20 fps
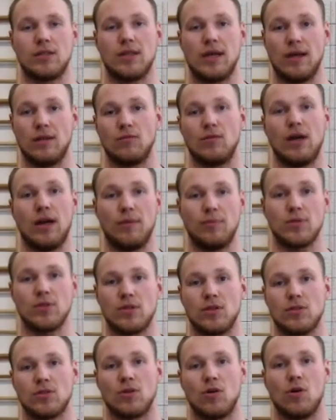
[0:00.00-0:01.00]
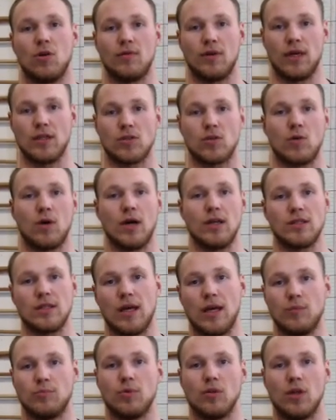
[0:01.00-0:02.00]
10 reps, so overhead squats
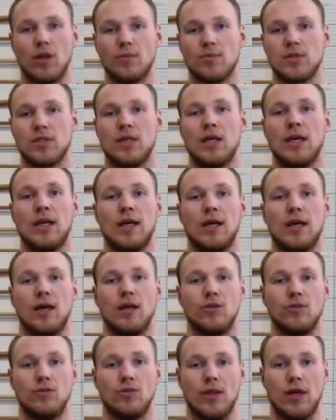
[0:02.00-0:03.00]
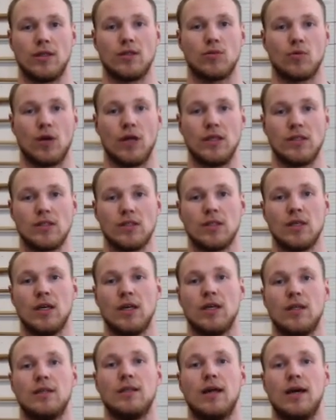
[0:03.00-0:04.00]
and pull-ups. You do that twice.
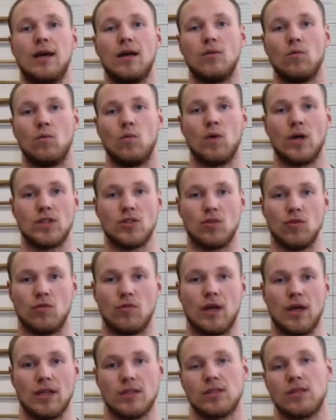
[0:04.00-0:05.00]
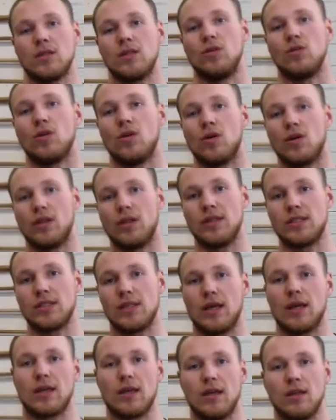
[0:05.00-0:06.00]
Then once you rest, you go to the
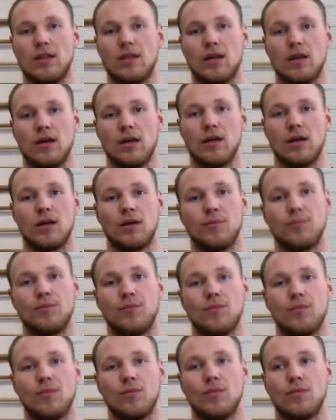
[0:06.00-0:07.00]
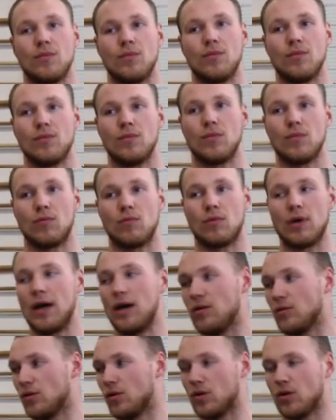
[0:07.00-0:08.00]
second
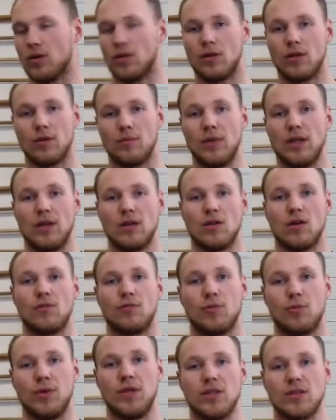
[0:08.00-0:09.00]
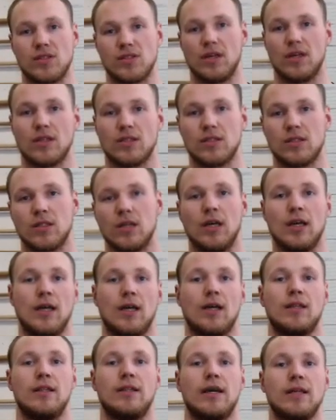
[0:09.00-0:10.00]
round, or the minute of 3 to 6.
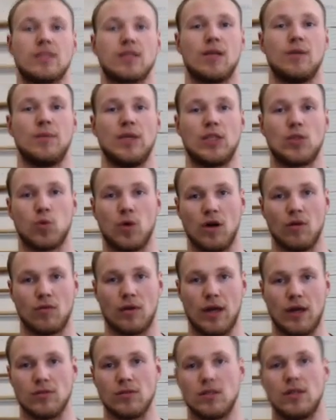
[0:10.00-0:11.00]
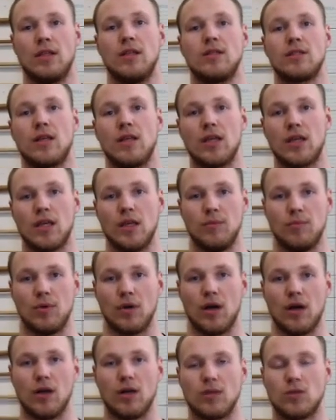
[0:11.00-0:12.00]
That's going to be 12 rounds, and it's going to keep
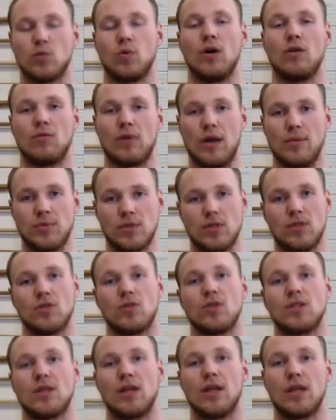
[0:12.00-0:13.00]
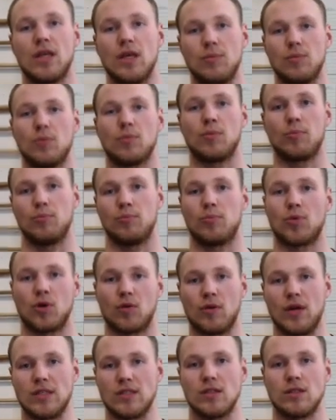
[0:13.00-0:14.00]
12 reps. So it's going to keep
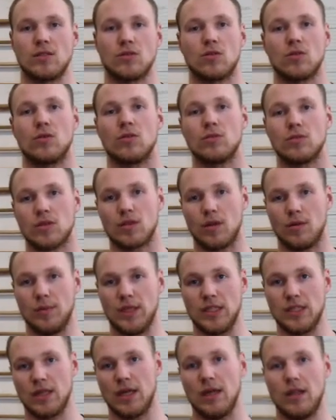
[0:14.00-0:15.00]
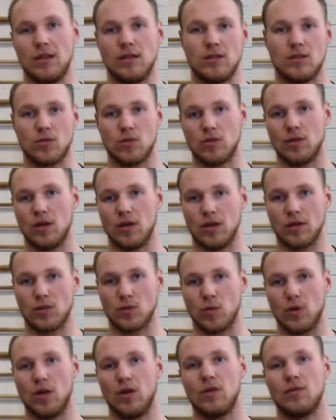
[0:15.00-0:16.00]
progressing. So it's going to be 10,
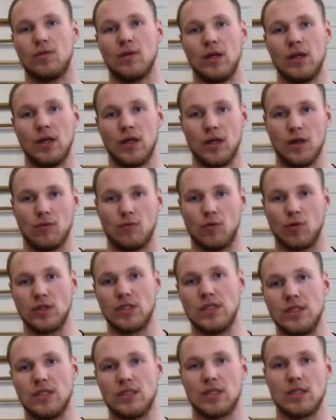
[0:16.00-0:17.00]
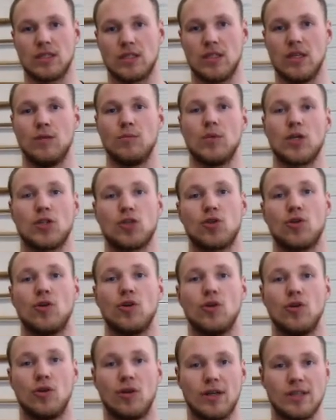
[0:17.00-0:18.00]
12, 14, 16. Make
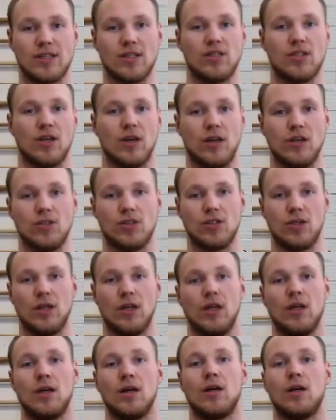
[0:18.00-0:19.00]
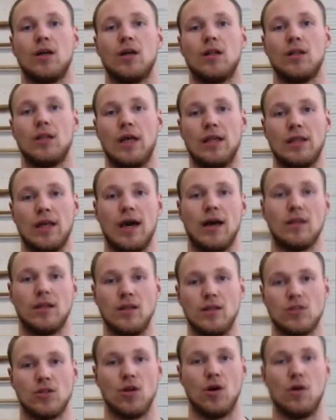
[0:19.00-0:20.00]
sure you're as a judge. Let the
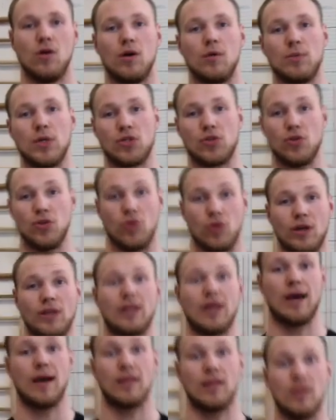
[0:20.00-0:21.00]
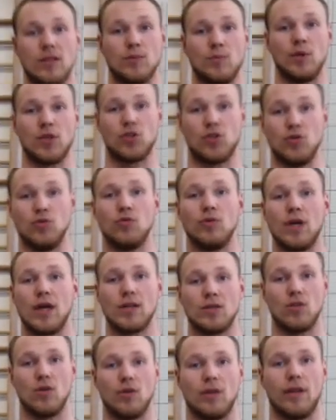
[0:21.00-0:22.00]
athletes know, and make sure you're the athletes. Make sure you
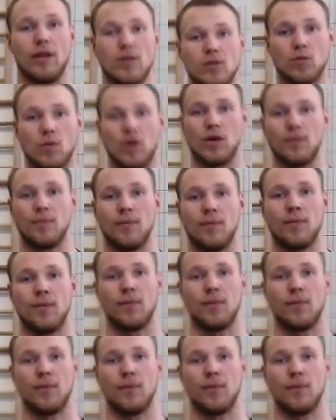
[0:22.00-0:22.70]
guys know that as well.